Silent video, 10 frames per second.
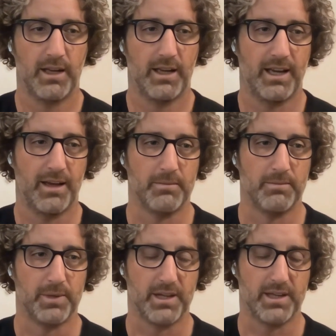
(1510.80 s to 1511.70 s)

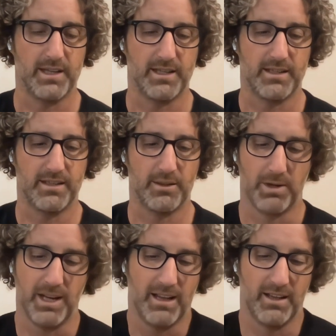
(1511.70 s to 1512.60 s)
But I think the
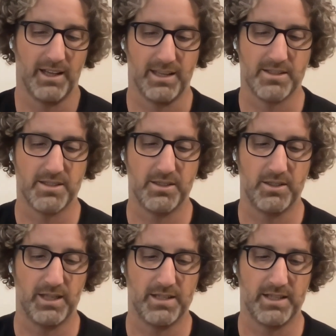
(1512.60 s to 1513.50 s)
reality is you
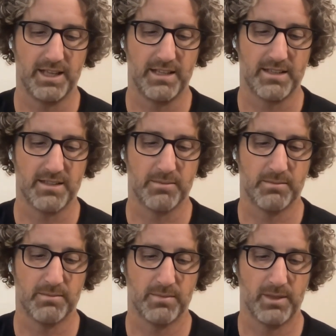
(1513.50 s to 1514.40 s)
need to get
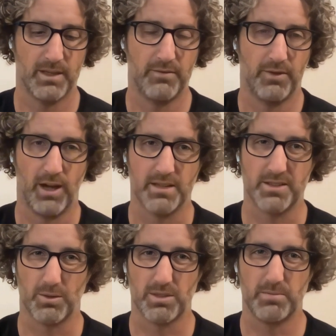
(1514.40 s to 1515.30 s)
some advice,
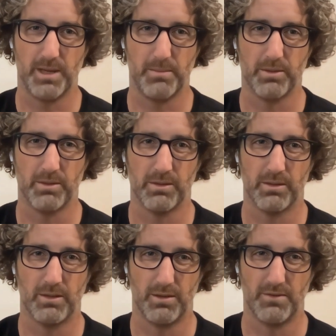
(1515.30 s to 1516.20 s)
talk to people
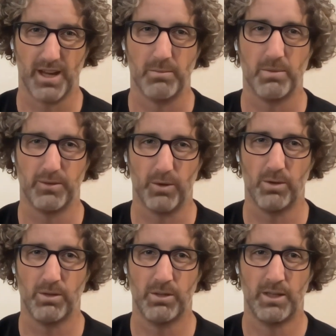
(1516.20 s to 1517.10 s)
who have done it
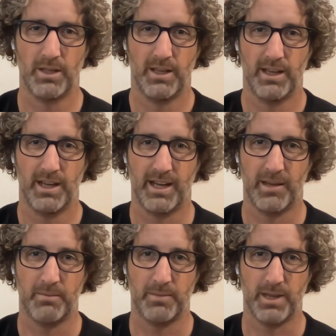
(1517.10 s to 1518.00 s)
before.
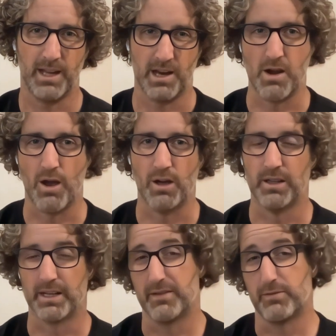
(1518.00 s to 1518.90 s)
And I know,
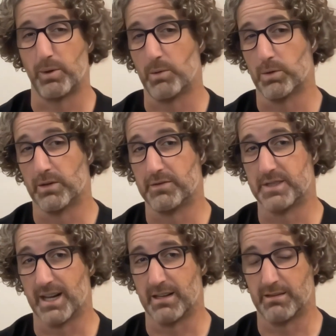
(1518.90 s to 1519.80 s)
like, if we would have
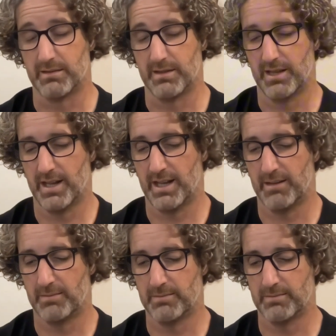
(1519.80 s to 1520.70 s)
done
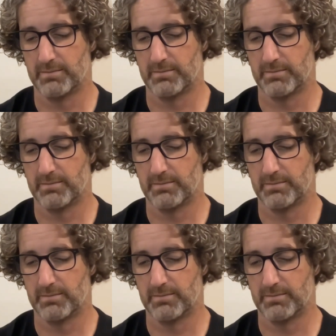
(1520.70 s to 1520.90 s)
ISO